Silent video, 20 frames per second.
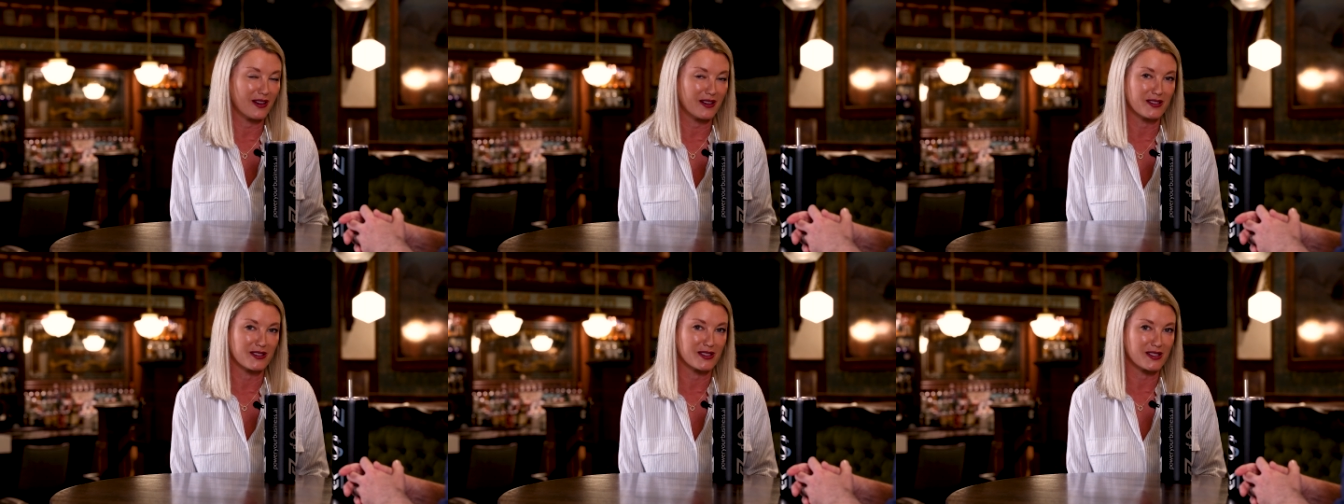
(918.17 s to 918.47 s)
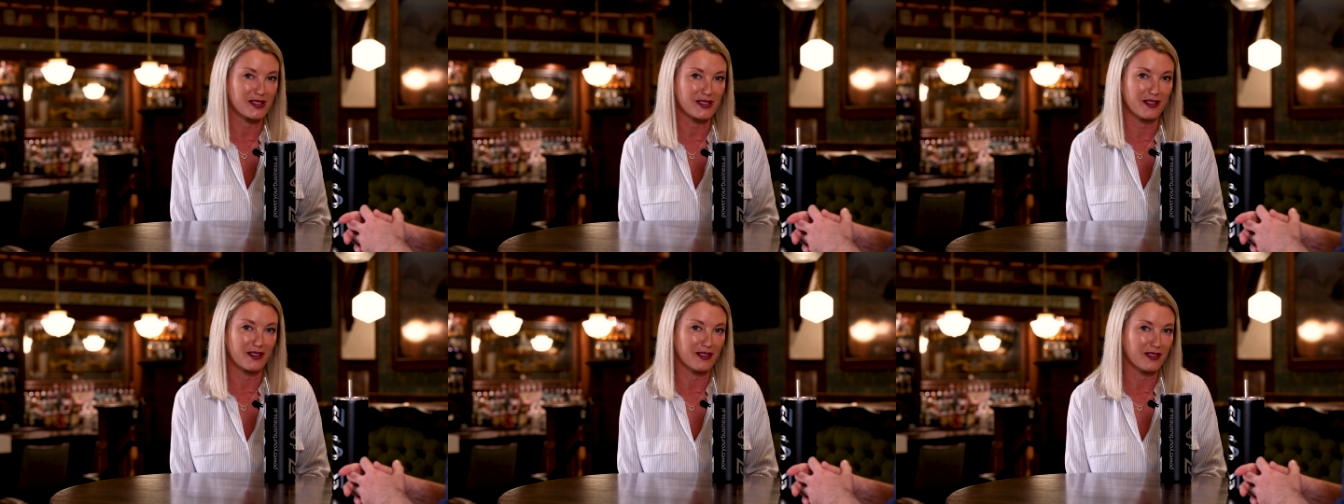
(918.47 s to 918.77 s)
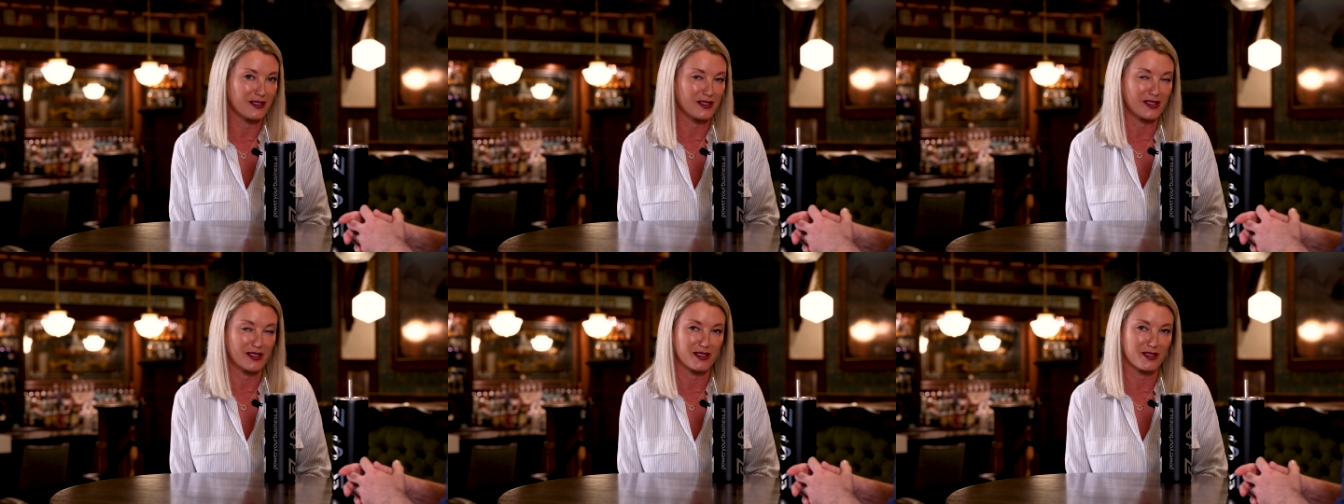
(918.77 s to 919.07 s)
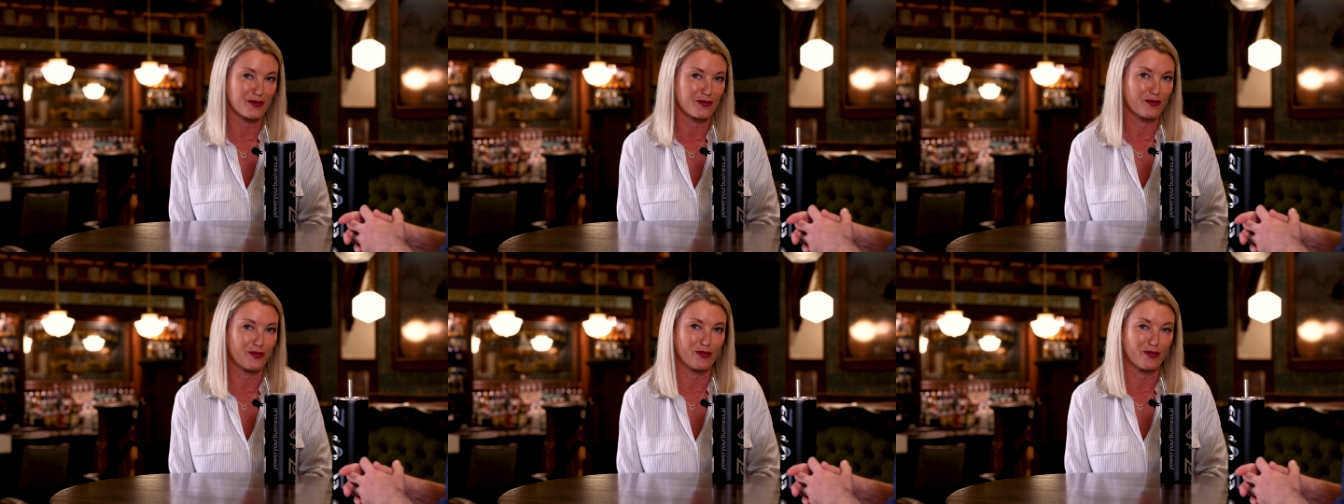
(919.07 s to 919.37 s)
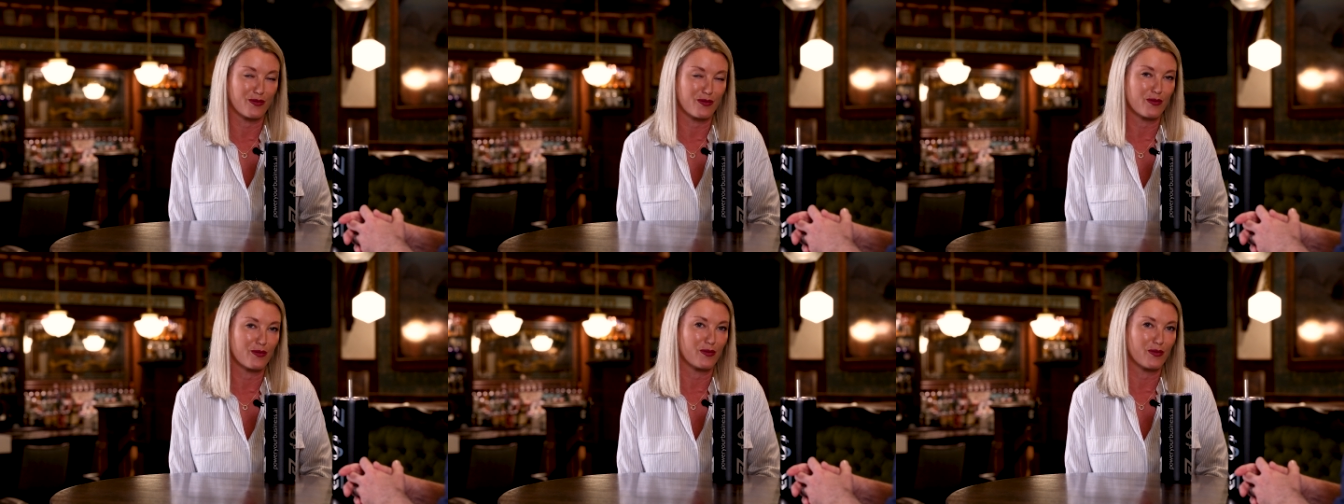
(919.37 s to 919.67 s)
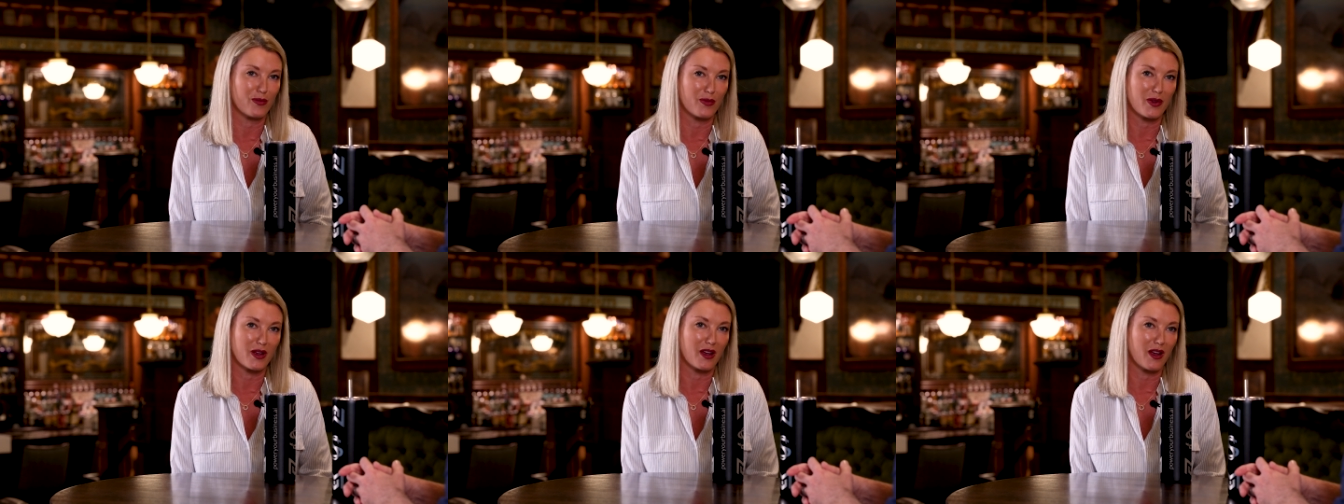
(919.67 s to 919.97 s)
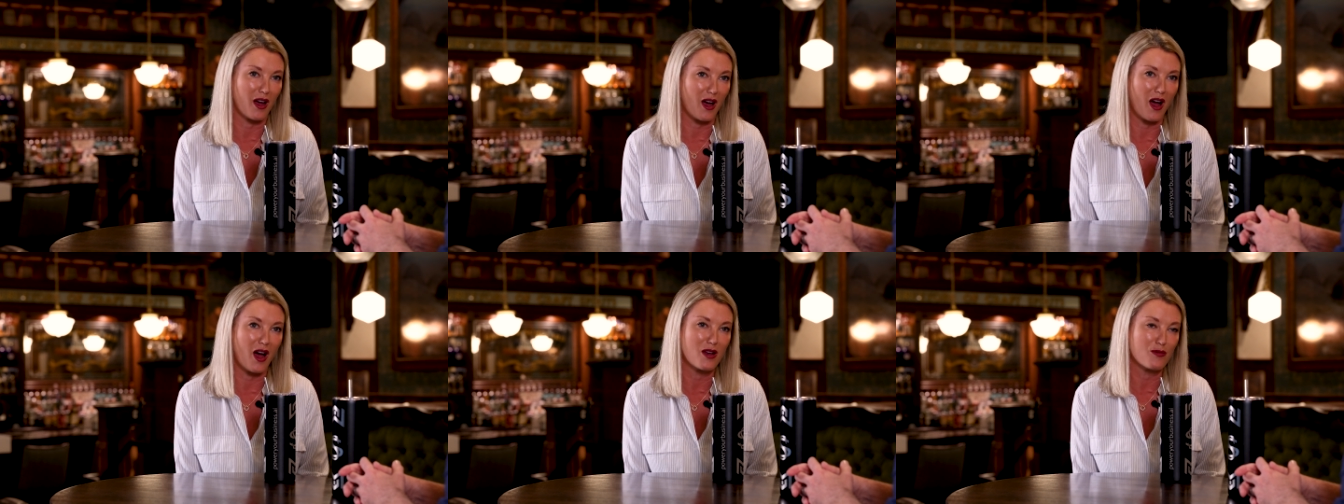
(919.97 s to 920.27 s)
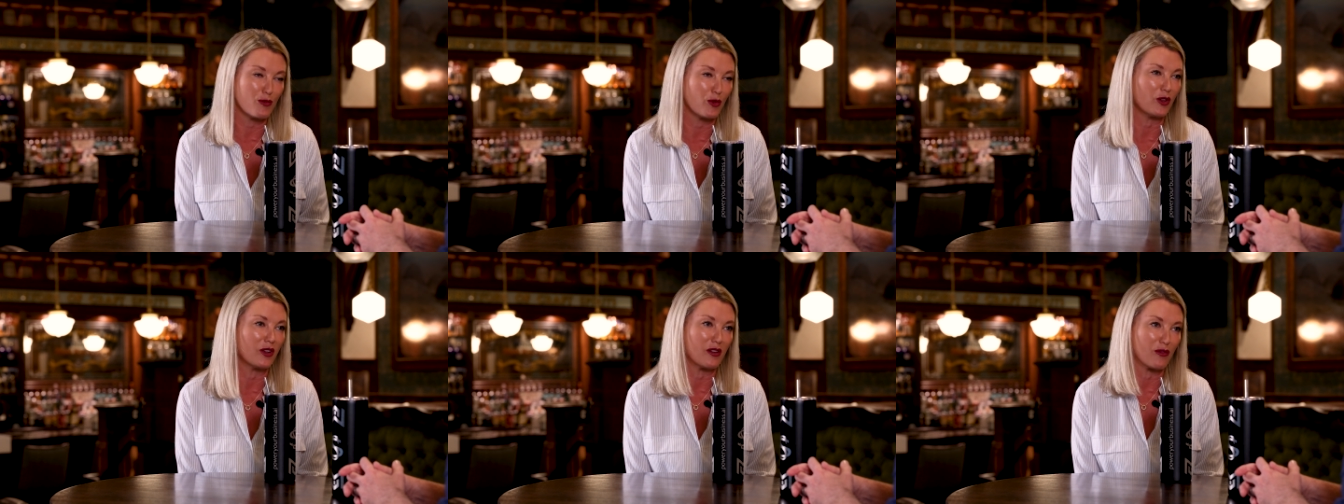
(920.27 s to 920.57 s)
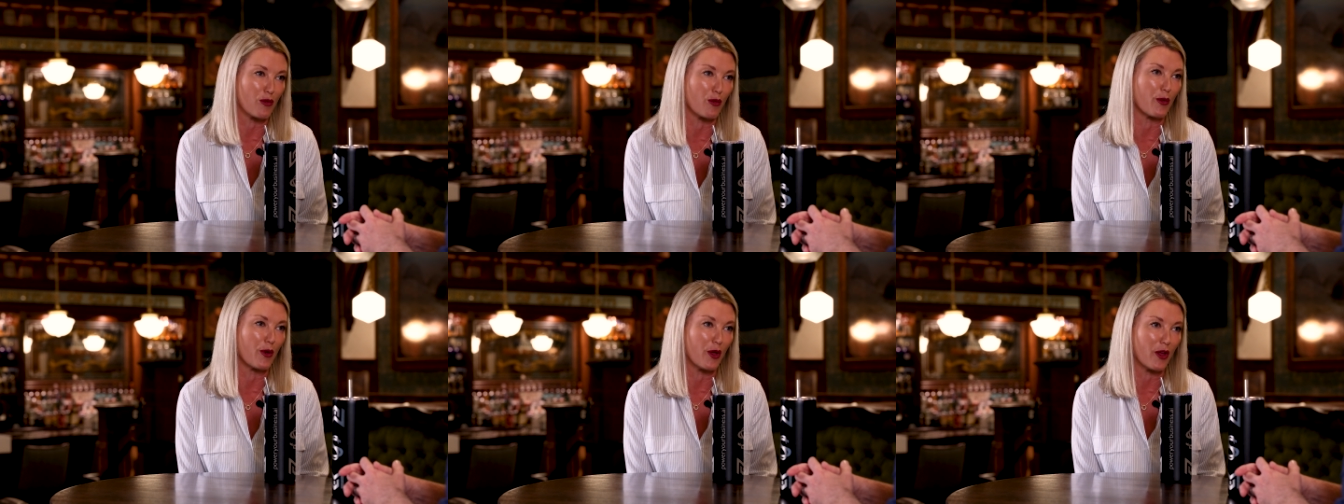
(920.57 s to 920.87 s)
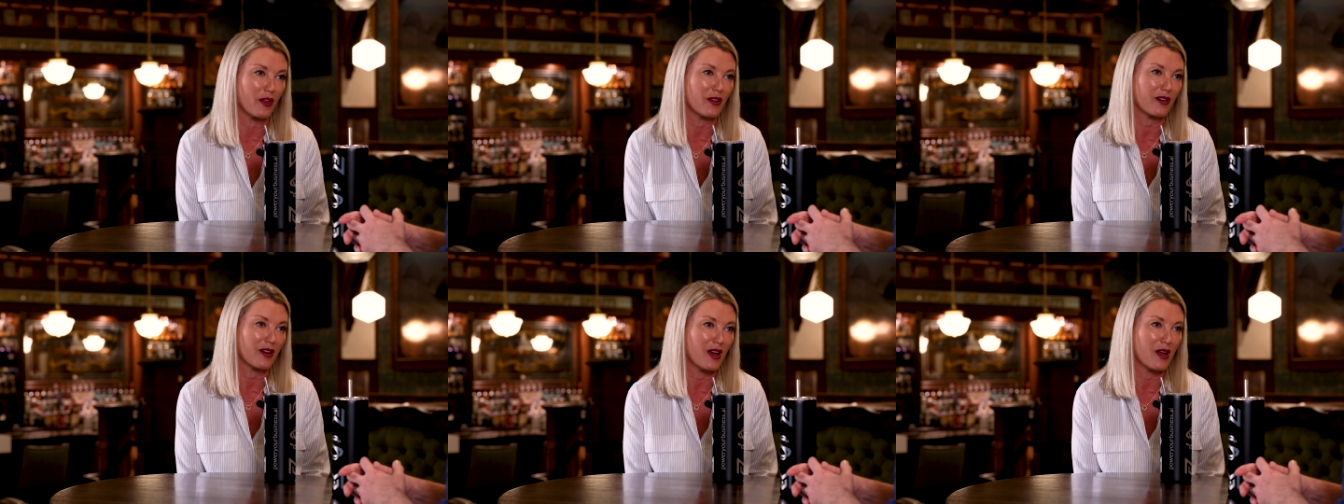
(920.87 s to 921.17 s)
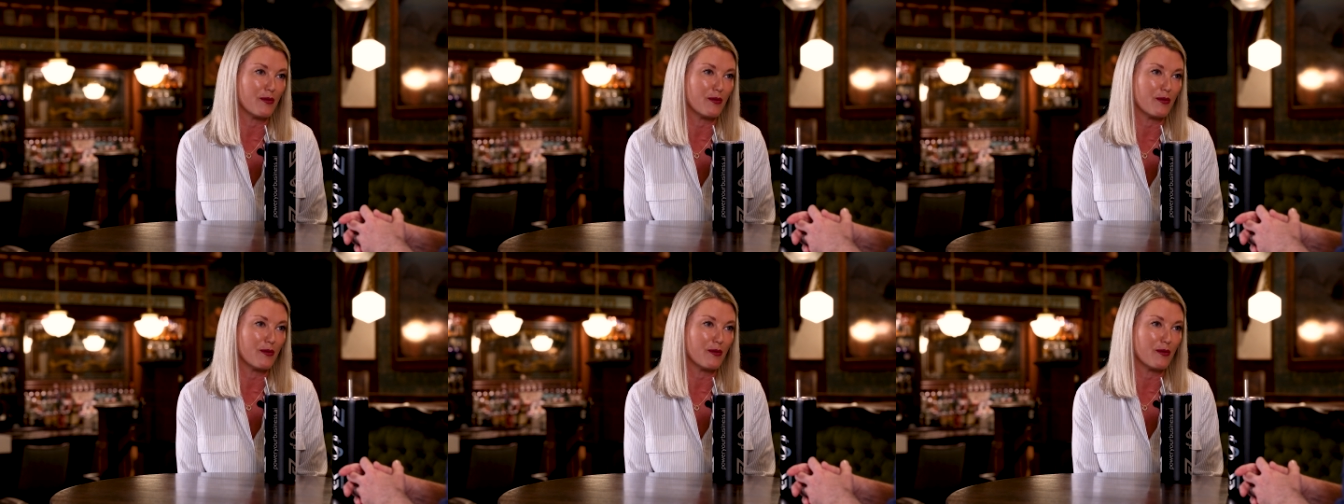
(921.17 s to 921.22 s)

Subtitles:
is unbelievable.